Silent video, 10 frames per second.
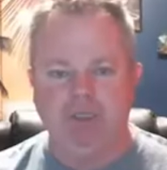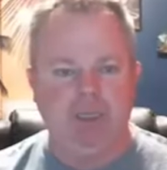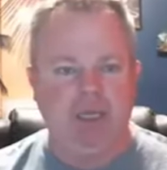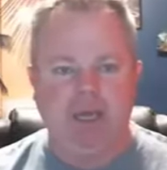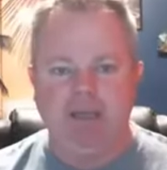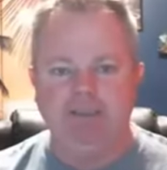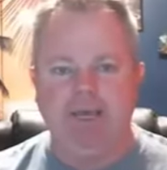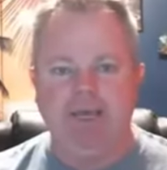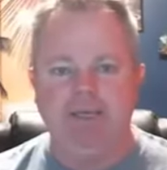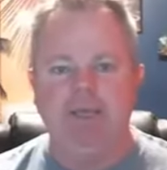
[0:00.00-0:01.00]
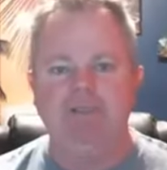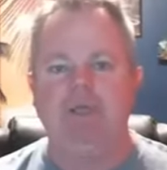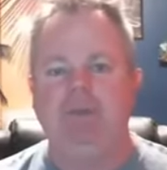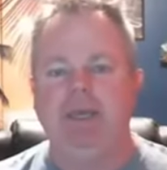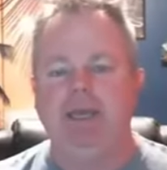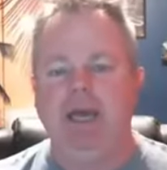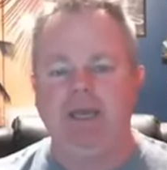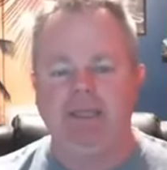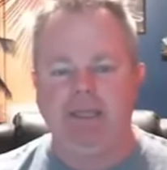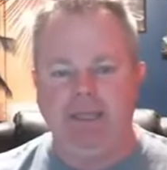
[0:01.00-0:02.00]
I'm going to tell you, it's going to be a
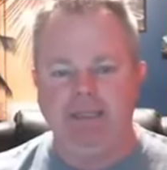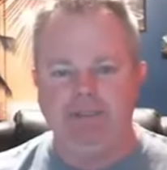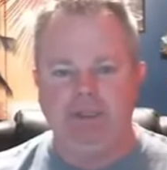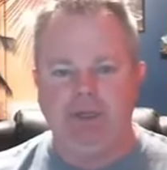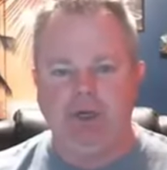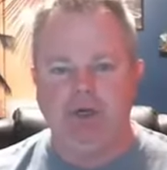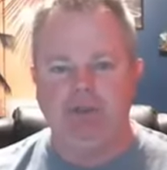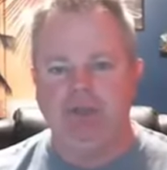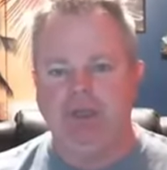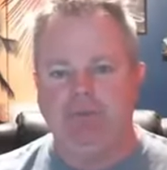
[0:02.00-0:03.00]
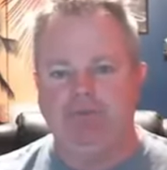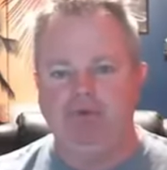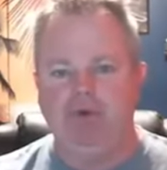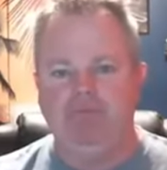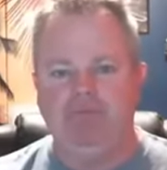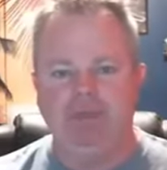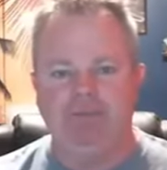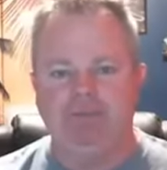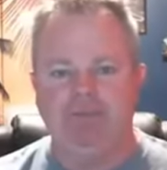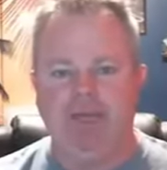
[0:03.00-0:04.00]
lot easier to get approved than
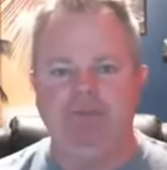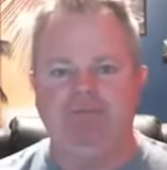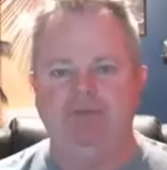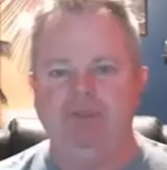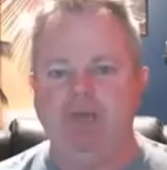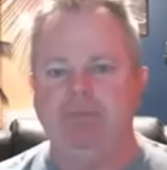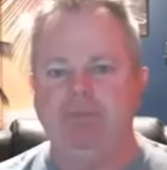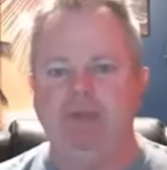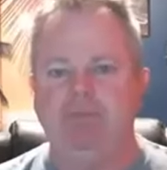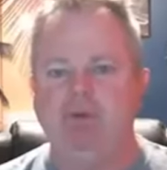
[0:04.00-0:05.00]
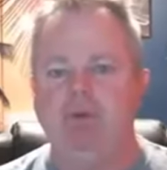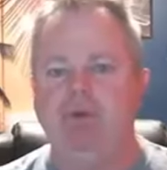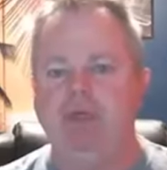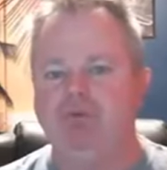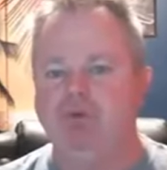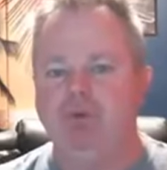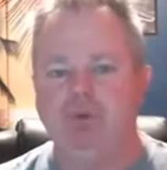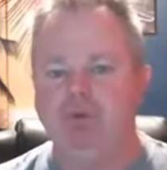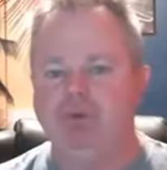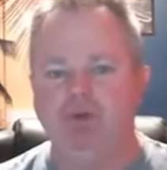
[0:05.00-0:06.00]
sometimes if you tell them that you're promoting through
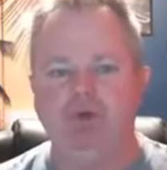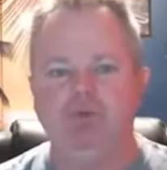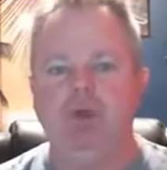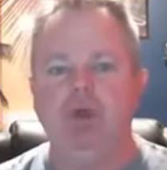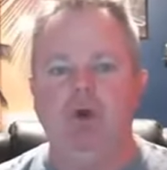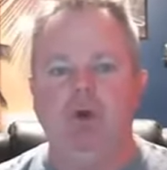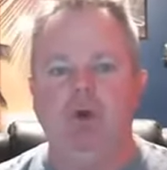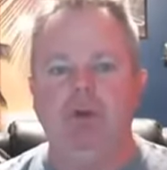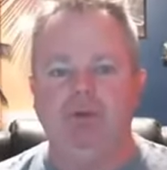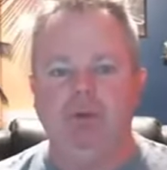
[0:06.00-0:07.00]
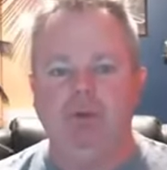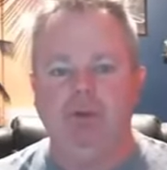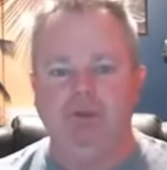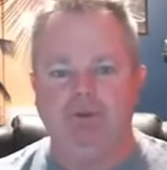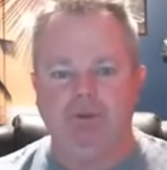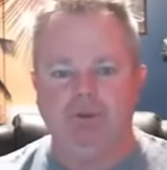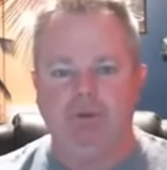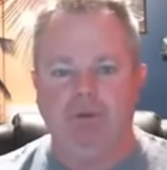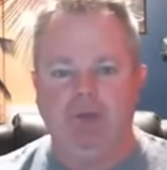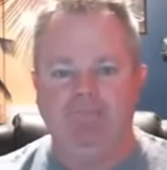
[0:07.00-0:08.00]
YouTube or you're promoting through Facebook.